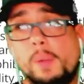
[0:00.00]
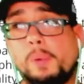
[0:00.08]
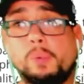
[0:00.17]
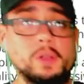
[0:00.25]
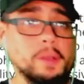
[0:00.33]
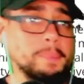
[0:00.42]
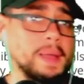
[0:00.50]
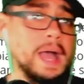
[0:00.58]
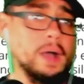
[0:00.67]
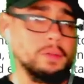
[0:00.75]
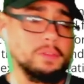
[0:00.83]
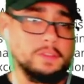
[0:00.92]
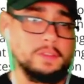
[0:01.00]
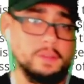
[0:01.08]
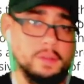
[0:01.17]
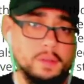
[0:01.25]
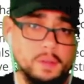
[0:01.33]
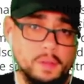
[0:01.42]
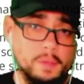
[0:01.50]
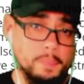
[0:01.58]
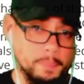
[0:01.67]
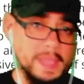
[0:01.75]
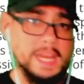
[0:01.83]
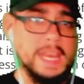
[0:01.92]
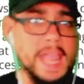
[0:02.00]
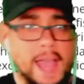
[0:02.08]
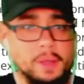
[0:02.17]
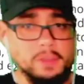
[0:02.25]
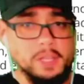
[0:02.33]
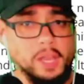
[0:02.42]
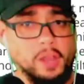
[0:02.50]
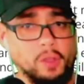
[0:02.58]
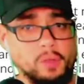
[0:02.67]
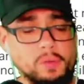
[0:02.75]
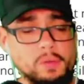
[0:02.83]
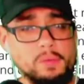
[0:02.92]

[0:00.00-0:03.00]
But what about many out there?